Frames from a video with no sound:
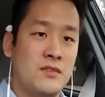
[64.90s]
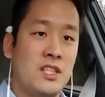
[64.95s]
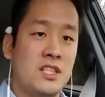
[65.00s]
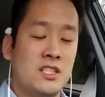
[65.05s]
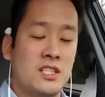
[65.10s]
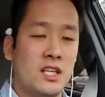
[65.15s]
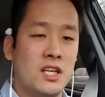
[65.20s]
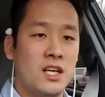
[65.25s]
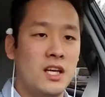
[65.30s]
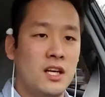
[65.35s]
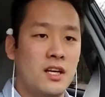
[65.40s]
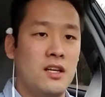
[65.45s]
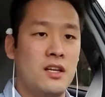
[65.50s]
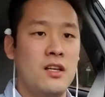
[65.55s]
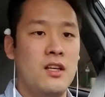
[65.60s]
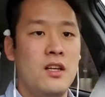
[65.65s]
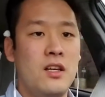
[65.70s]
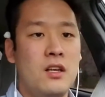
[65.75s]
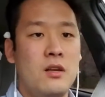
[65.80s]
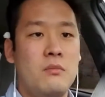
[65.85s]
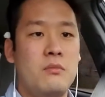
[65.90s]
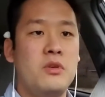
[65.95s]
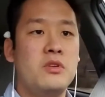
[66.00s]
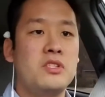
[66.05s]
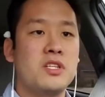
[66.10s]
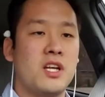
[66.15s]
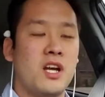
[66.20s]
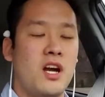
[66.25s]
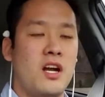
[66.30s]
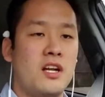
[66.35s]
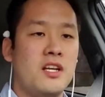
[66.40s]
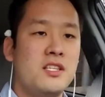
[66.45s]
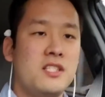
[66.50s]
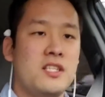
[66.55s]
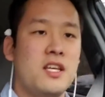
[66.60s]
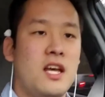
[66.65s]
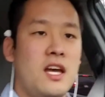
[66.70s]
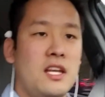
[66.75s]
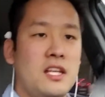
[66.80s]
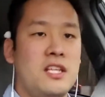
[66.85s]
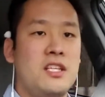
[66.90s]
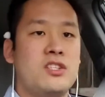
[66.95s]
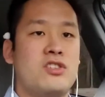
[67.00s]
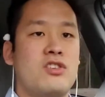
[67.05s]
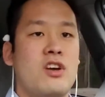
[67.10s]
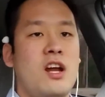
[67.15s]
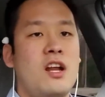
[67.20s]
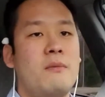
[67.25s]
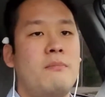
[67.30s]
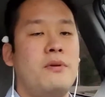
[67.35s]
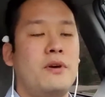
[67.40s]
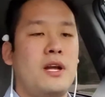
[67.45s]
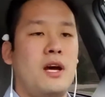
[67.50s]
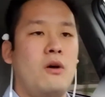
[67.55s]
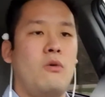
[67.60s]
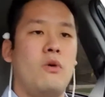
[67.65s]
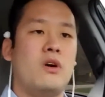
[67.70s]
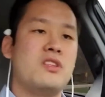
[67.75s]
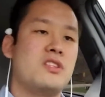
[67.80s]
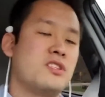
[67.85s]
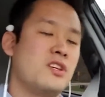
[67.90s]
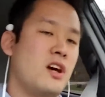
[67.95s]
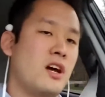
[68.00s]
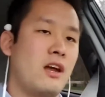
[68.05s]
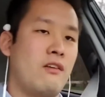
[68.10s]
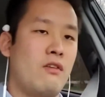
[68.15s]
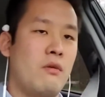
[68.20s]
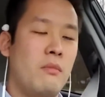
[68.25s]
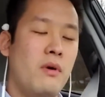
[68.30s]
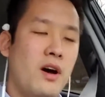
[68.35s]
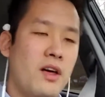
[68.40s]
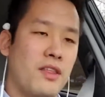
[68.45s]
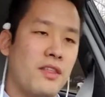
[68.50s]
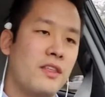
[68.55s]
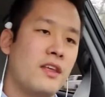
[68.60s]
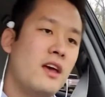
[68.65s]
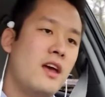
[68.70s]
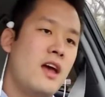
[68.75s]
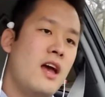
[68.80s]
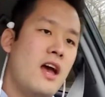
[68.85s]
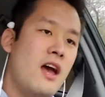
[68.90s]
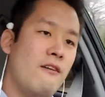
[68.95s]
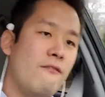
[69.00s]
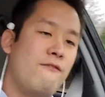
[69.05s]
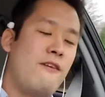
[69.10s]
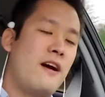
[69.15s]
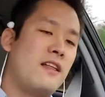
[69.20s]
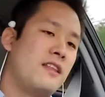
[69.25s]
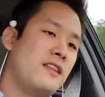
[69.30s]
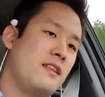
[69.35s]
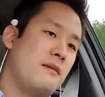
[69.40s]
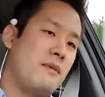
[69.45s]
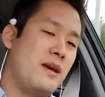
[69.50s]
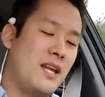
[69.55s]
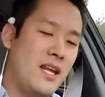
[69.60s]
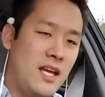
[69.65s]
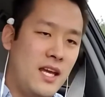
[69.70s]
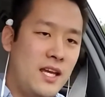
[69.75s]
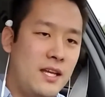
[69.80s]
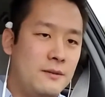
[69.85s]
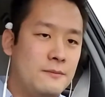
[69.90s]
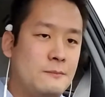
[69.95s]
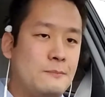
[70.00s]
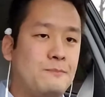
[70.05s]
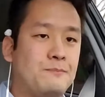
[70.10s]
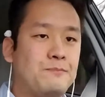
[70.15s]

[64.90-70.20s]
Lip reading: he's a music artist, and he's trying to put out one song every month. And finally, they made a hit.